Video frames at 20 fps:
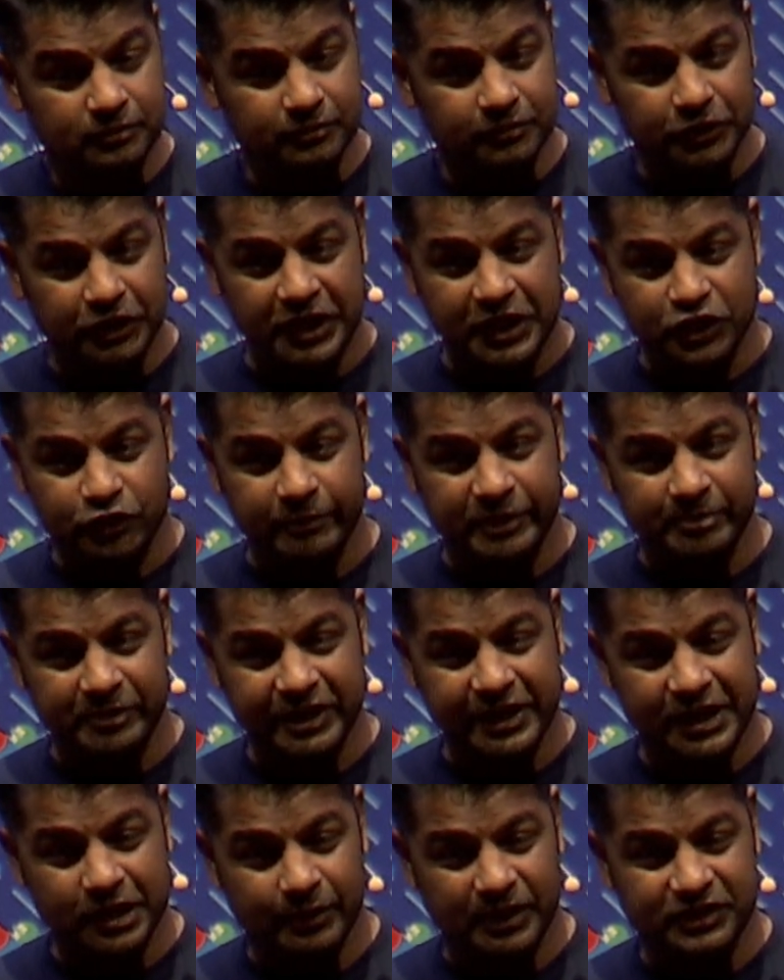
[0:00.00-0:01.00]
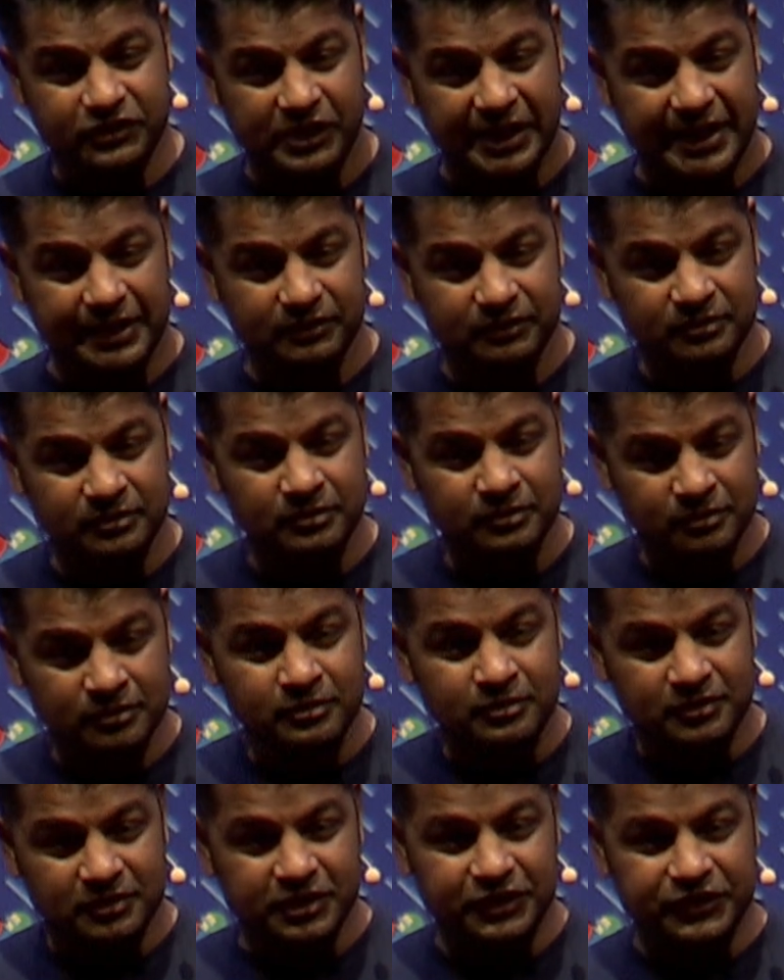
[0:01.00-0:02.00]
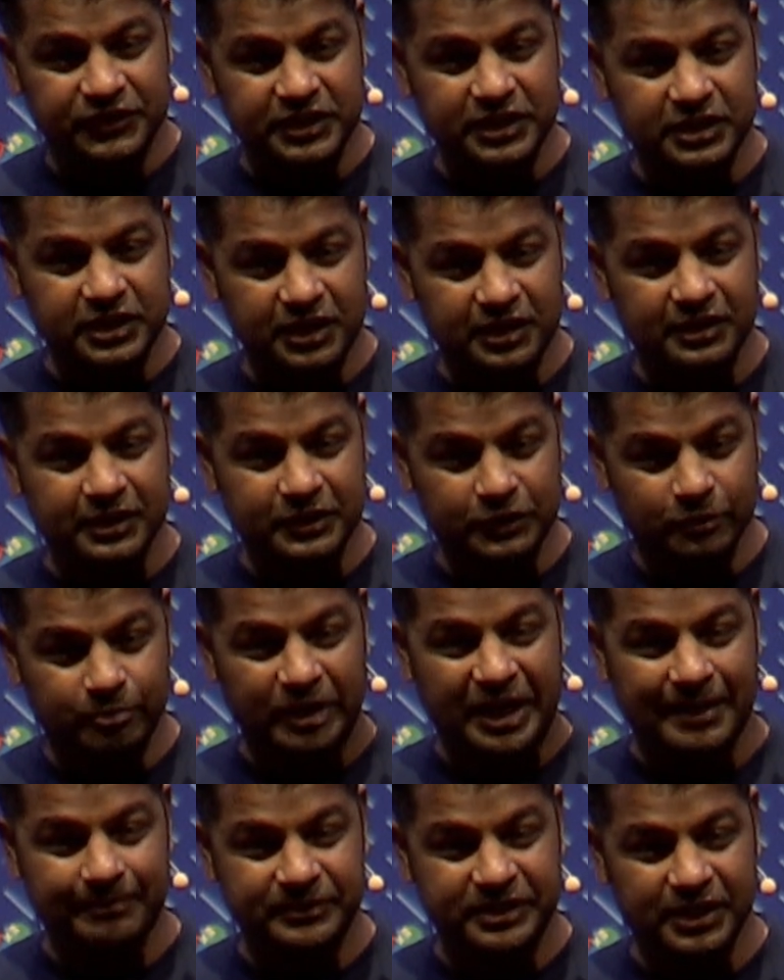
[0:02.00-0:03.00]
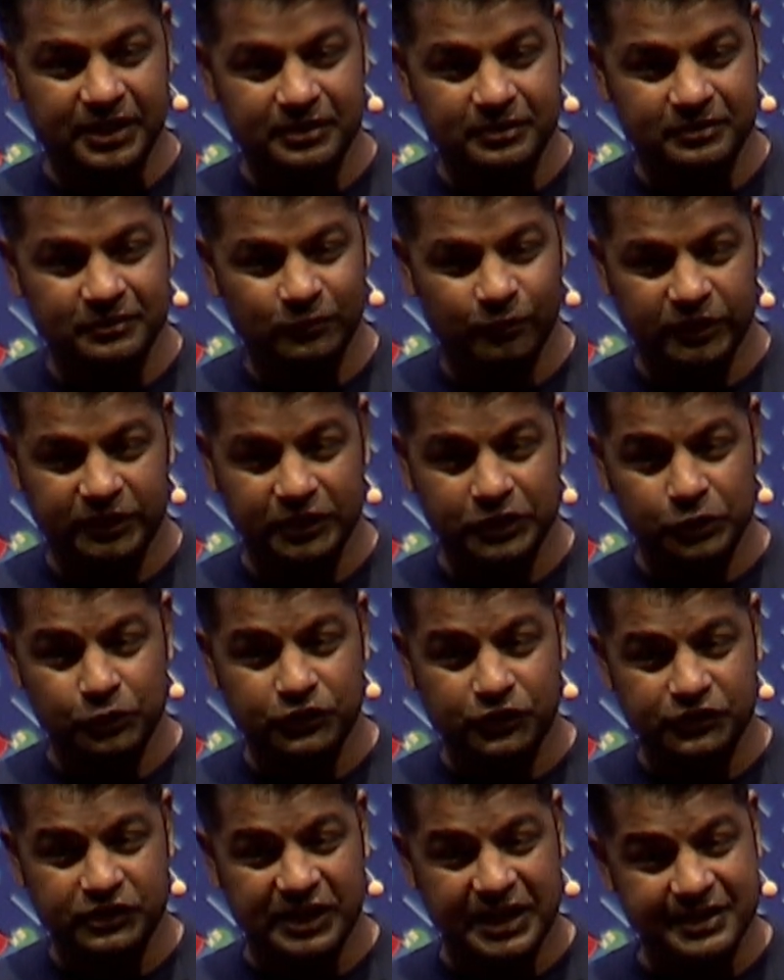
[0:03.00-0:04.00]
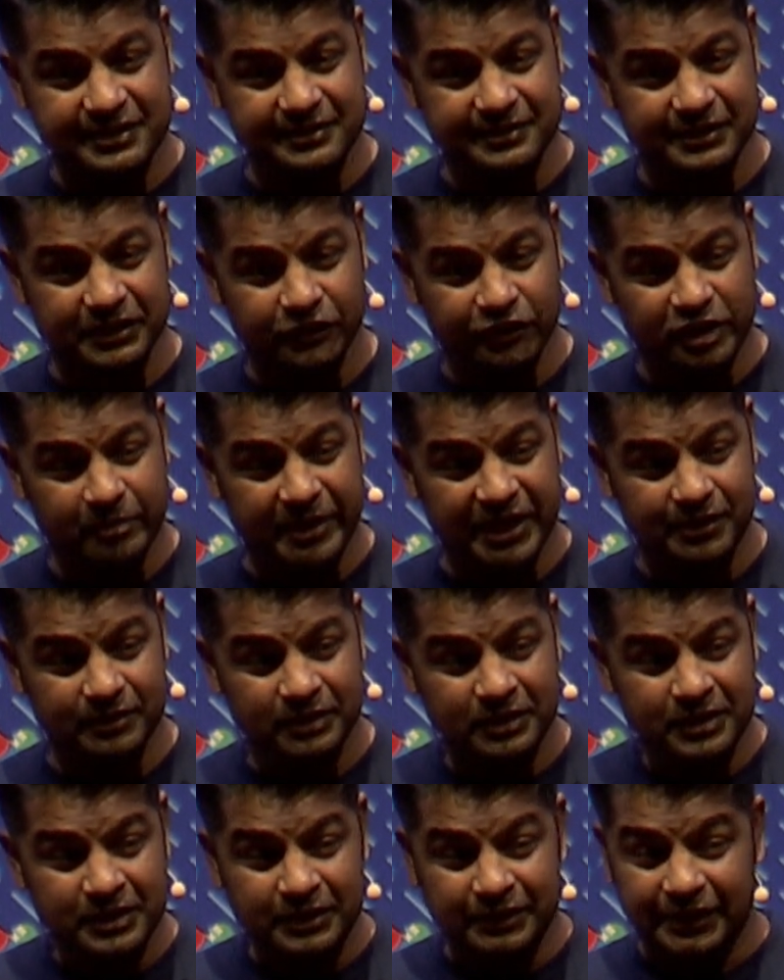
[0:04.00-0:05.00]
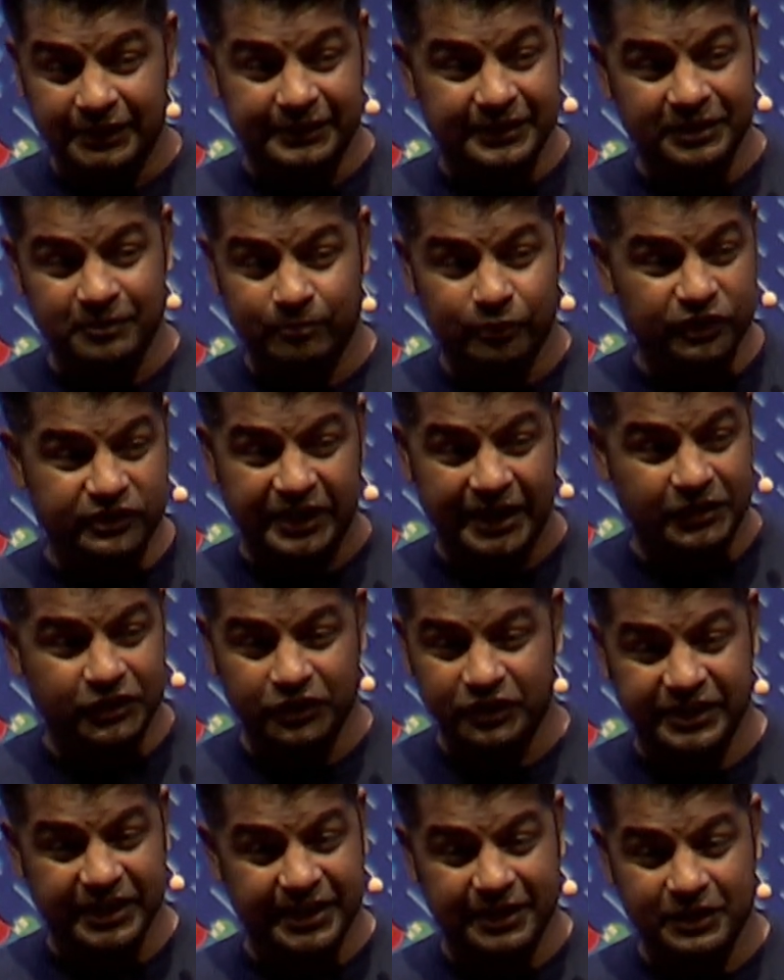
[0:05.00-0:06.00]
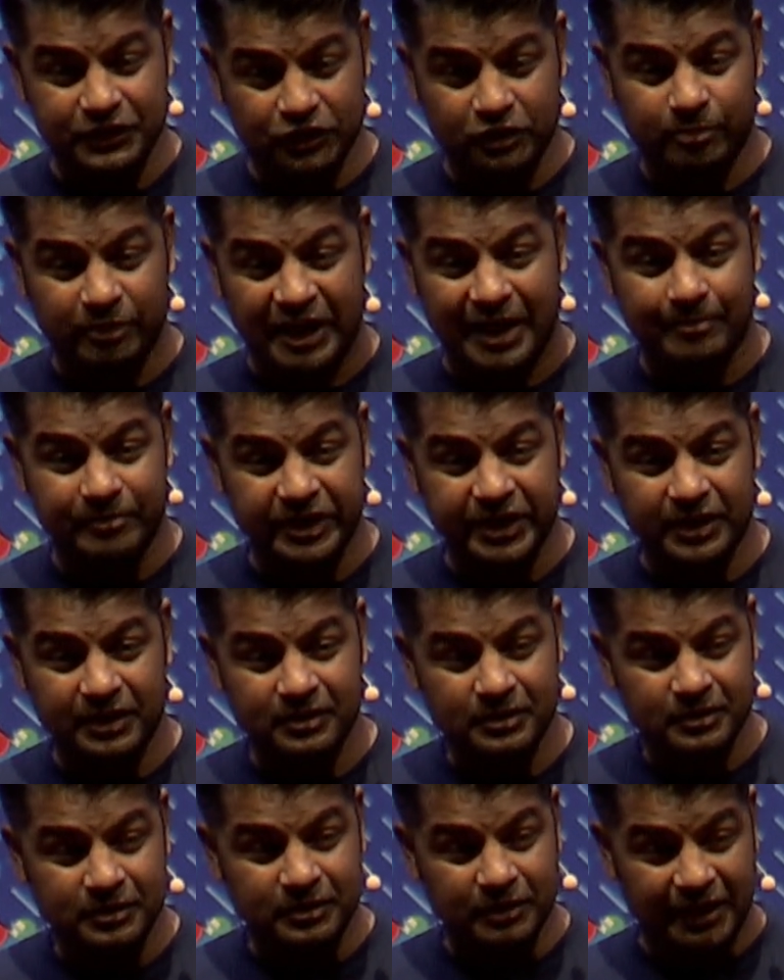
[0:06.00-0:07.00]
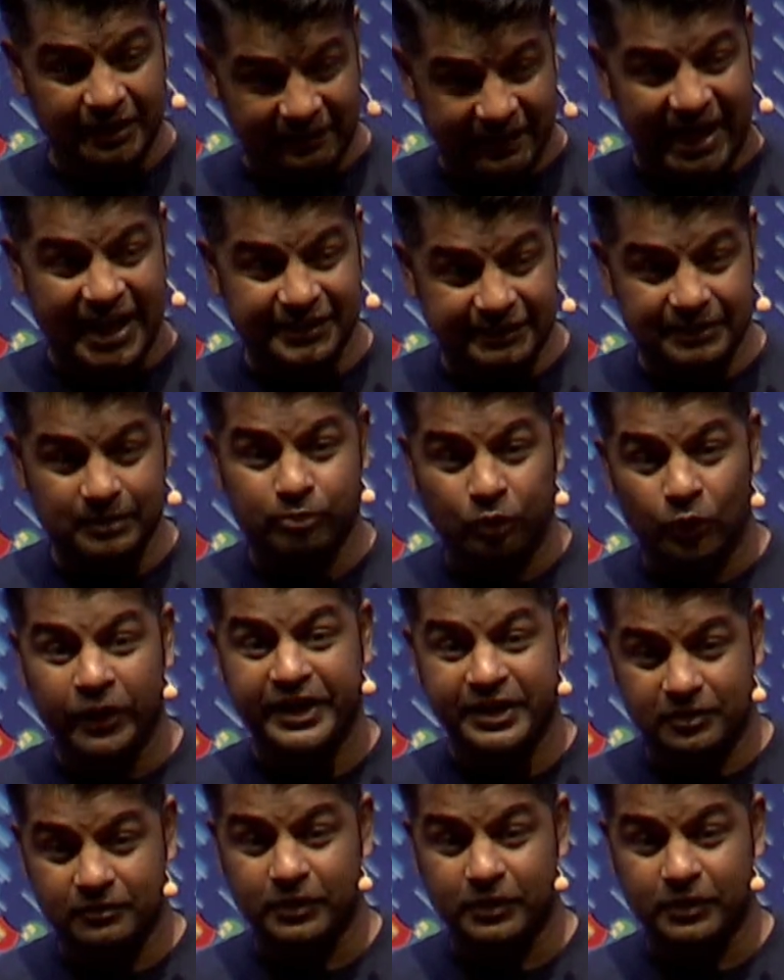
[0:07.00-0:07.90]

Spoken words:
You guys remember AOL Chat? The CD that you popped in with the user's license agreement that didn't protect your data as your property, and that's the point